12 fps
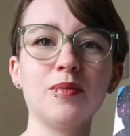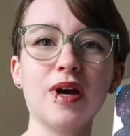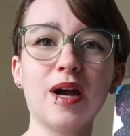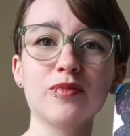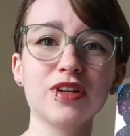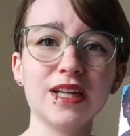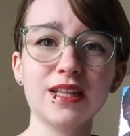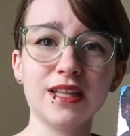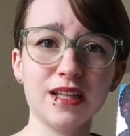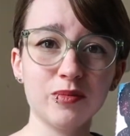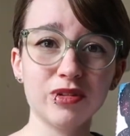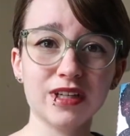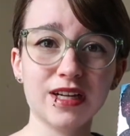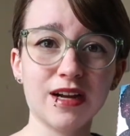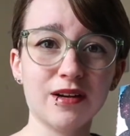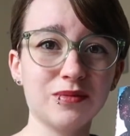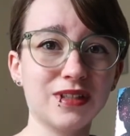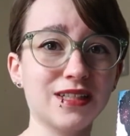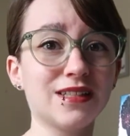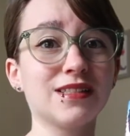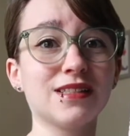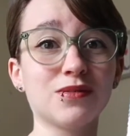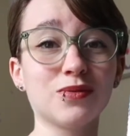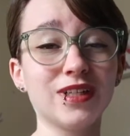I'm reading the ebook now
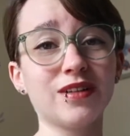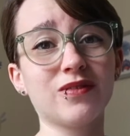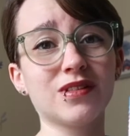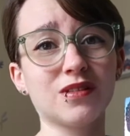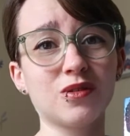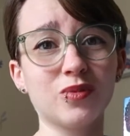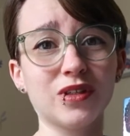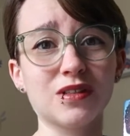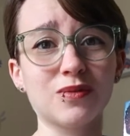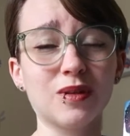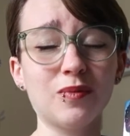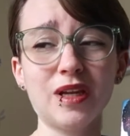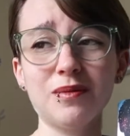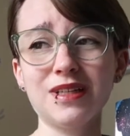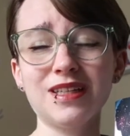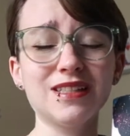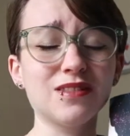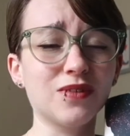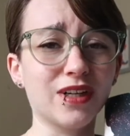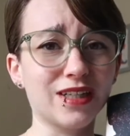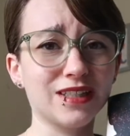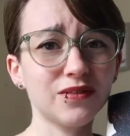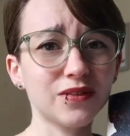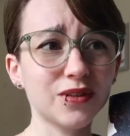because reading physical books with a baby is very
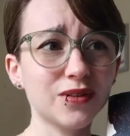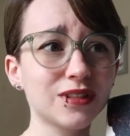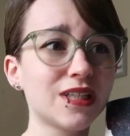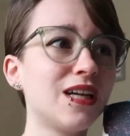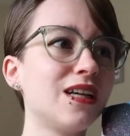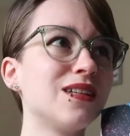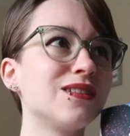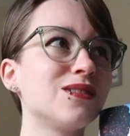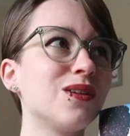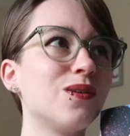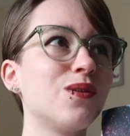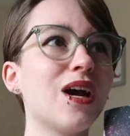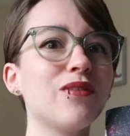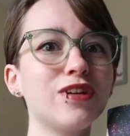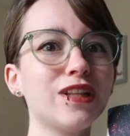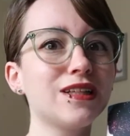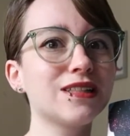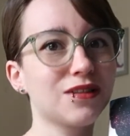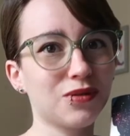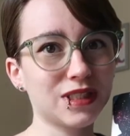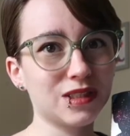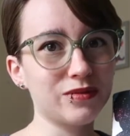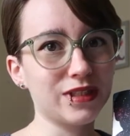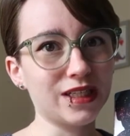difficult. So everything is going
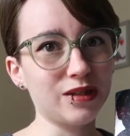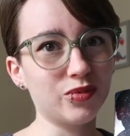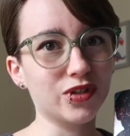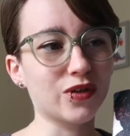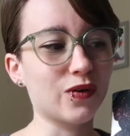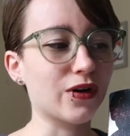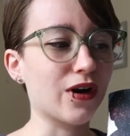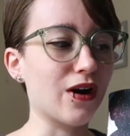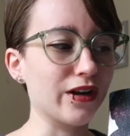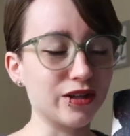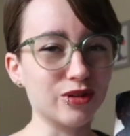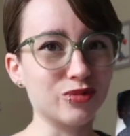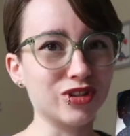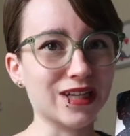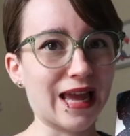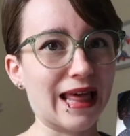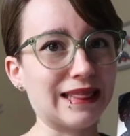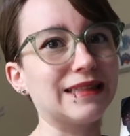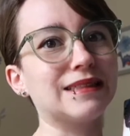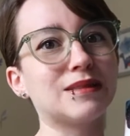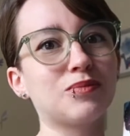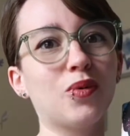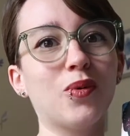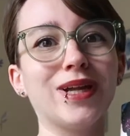to be ebook or audiobook at this
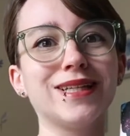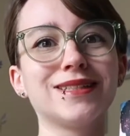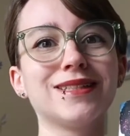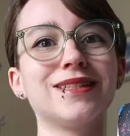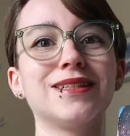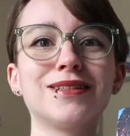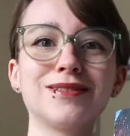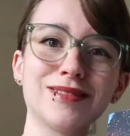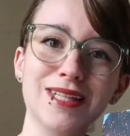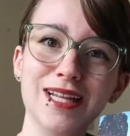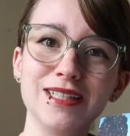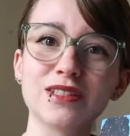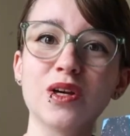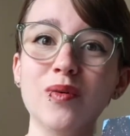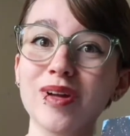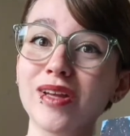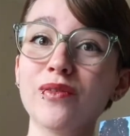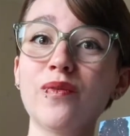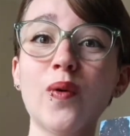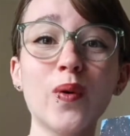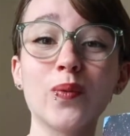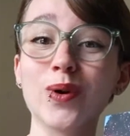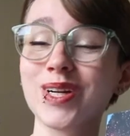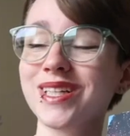point and going
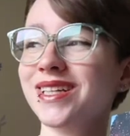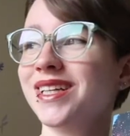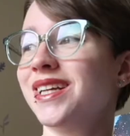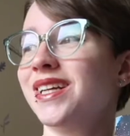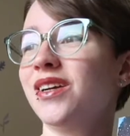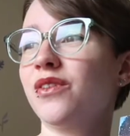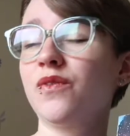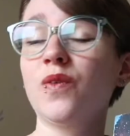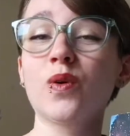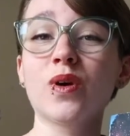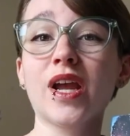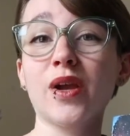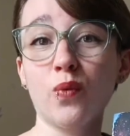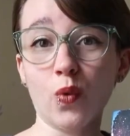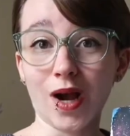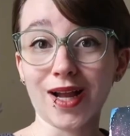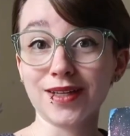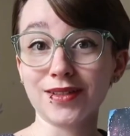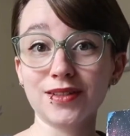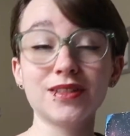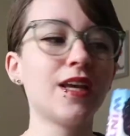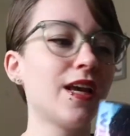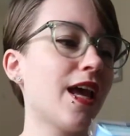forward for a while.